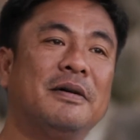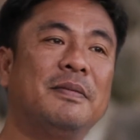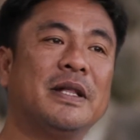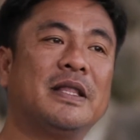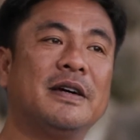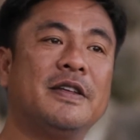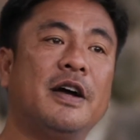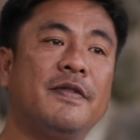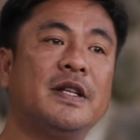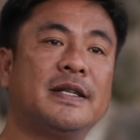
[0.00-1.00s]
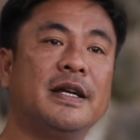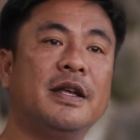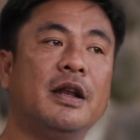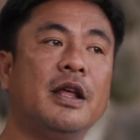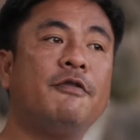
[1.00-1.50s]
But yeah, that's
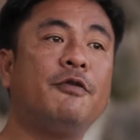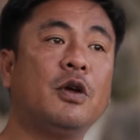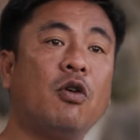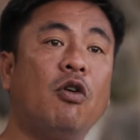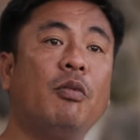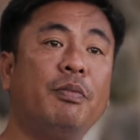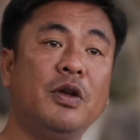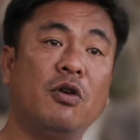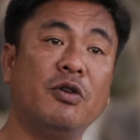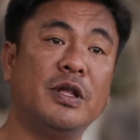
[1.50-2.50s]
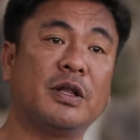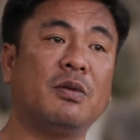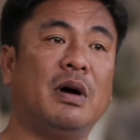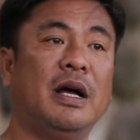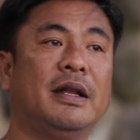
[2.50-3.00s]
ideal. If we go beyond that
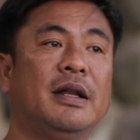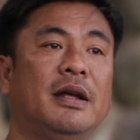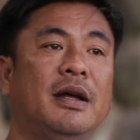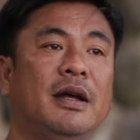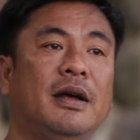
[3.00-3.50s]
one,